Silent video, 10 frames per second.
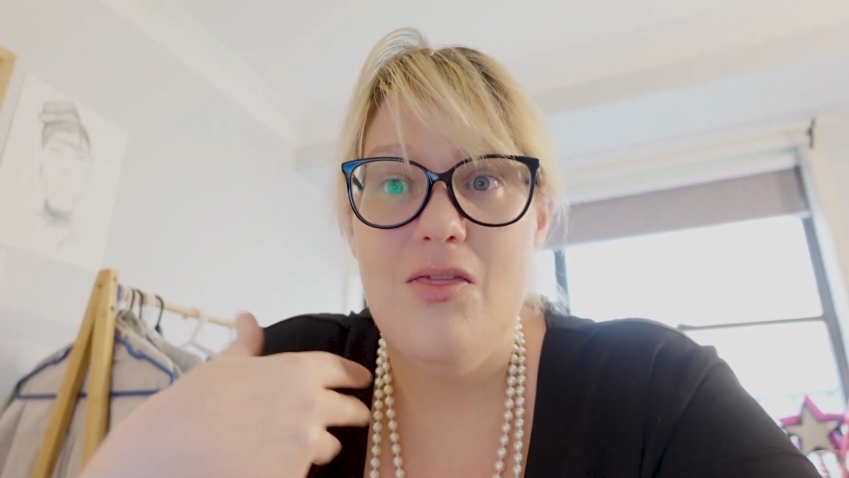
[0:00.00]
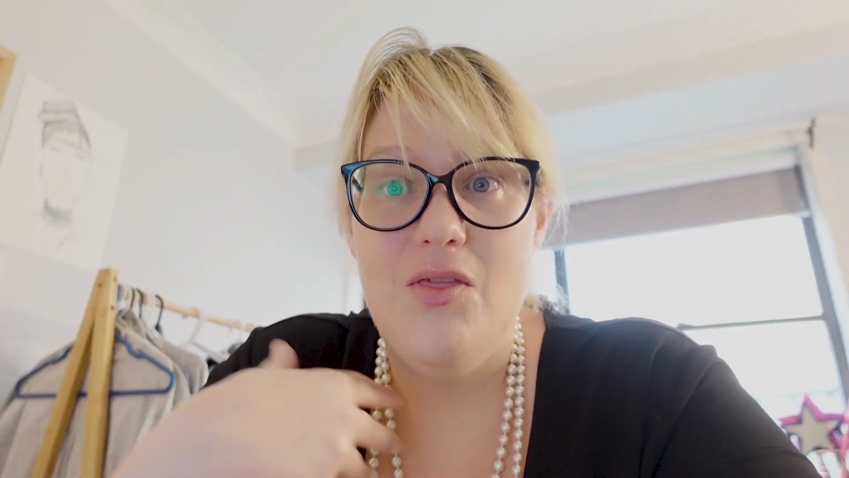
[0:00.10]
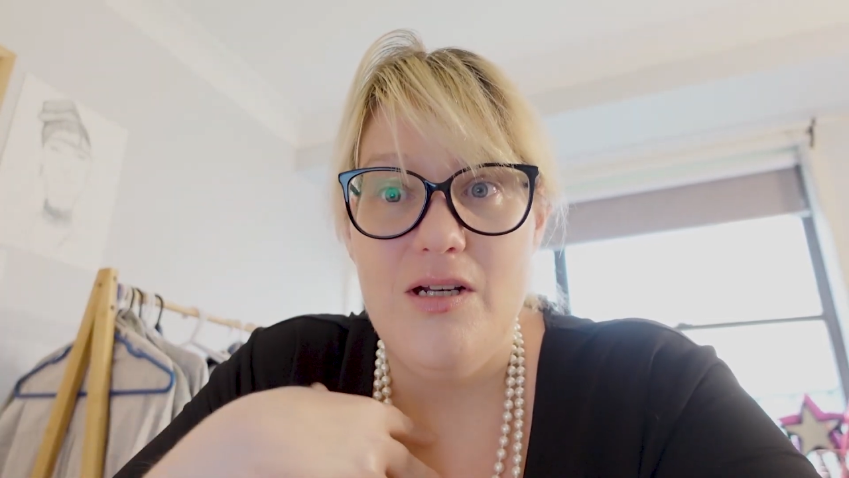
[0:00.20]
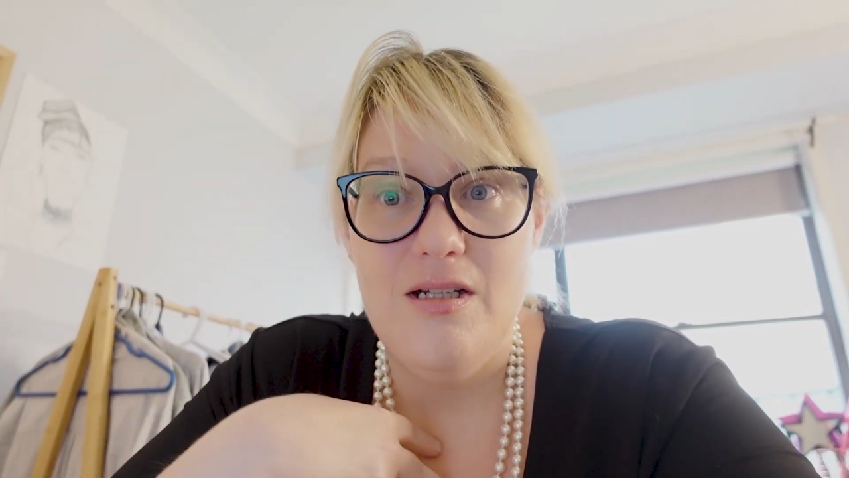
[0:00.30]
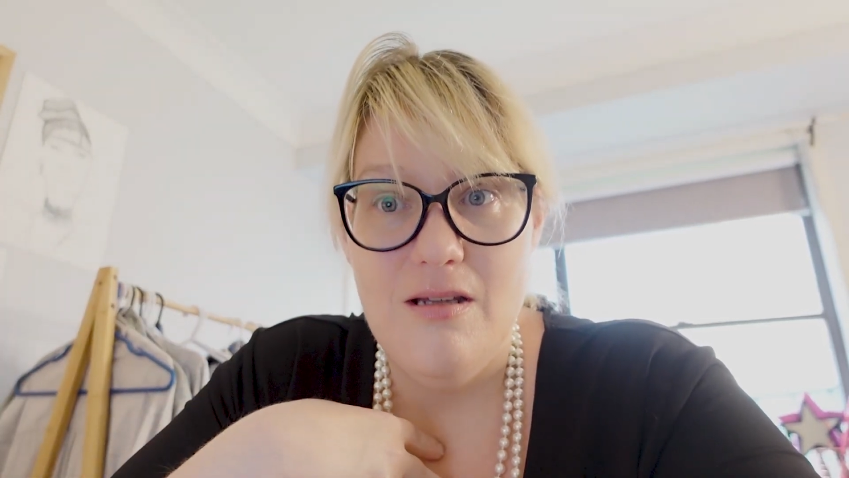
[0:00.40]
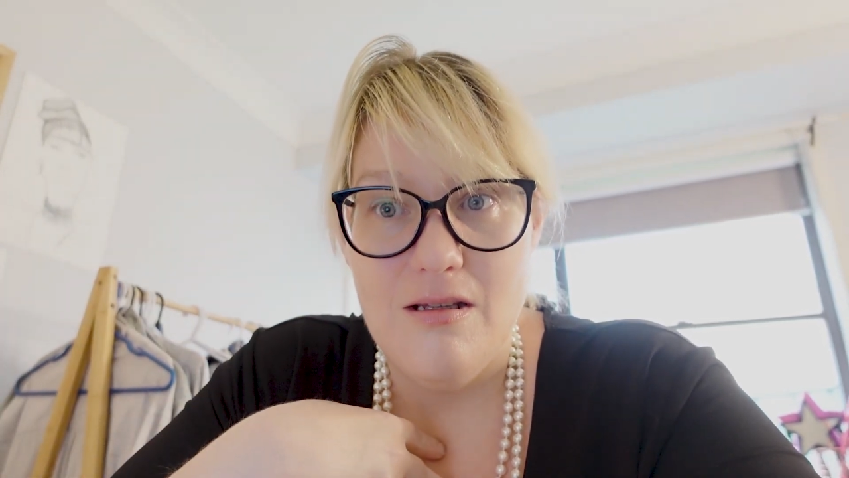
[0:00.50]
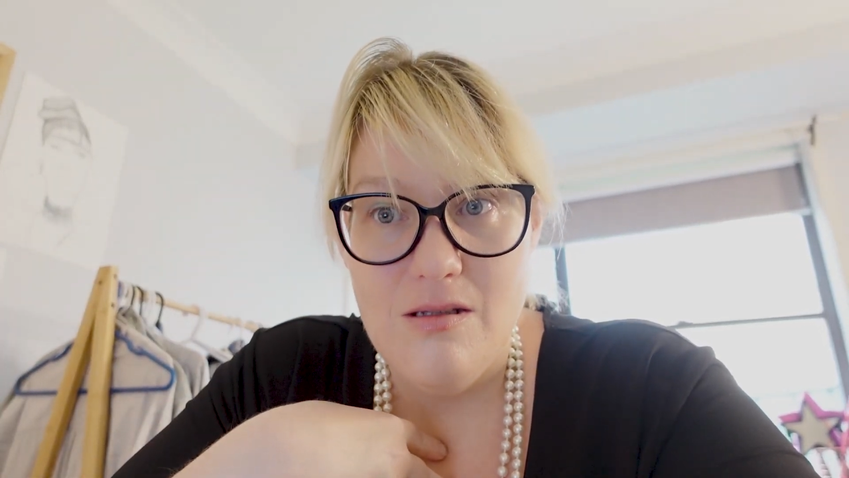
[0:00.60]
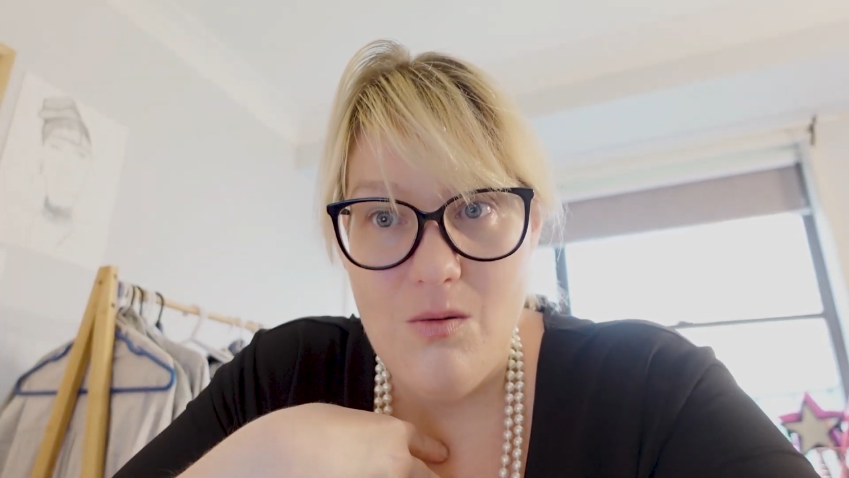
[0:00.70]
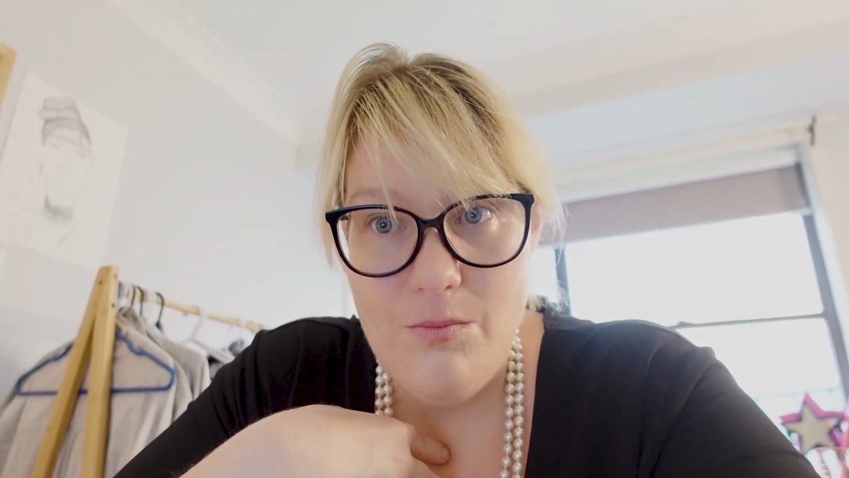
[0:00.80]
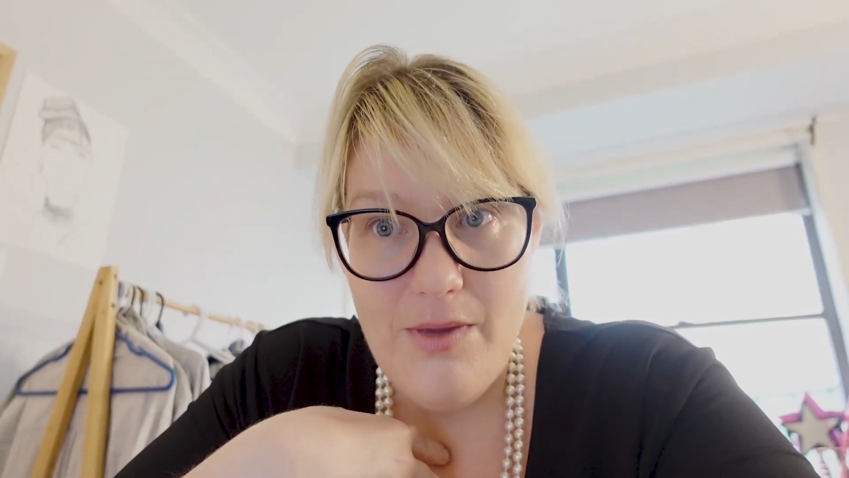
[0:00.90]
than it does
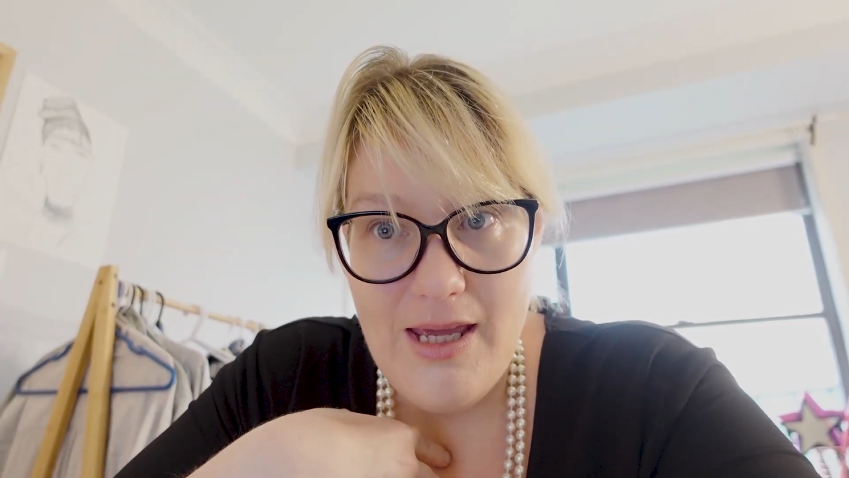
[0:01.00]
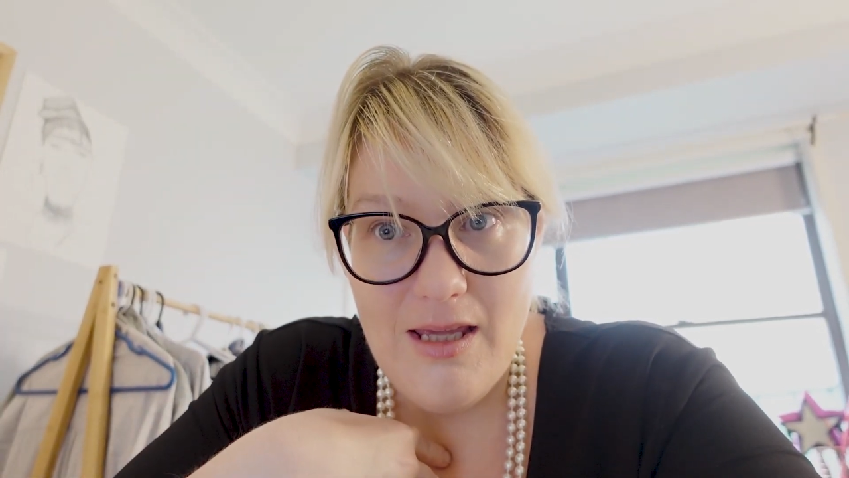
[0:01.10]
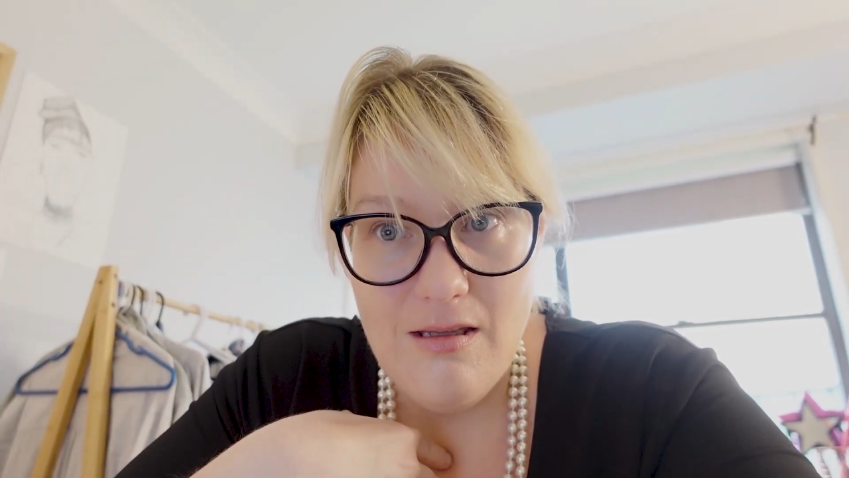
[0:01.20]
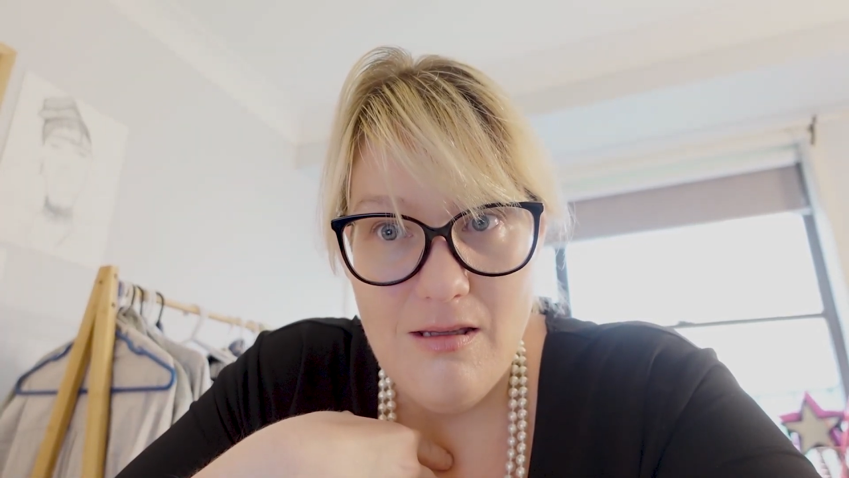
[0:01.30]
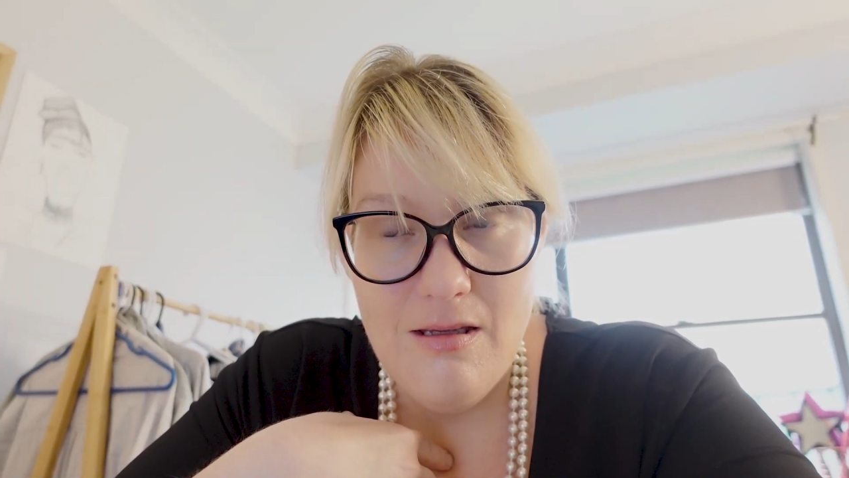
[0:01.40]
on me.